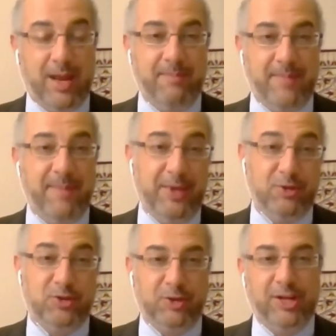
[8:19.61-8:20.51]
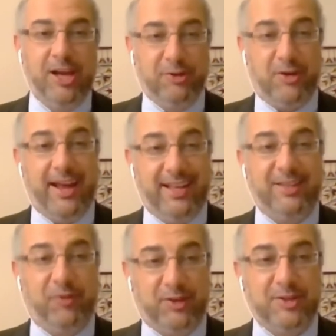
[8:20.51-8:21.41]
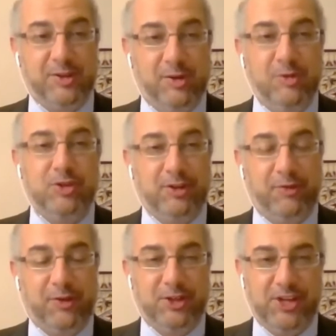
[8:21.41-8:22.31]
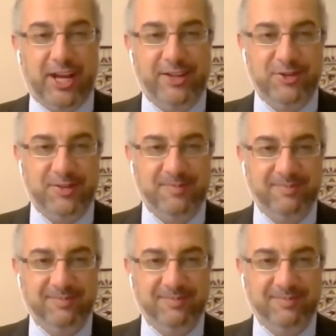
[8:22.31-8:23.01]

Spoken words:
well, maybe you should try a different solution for change.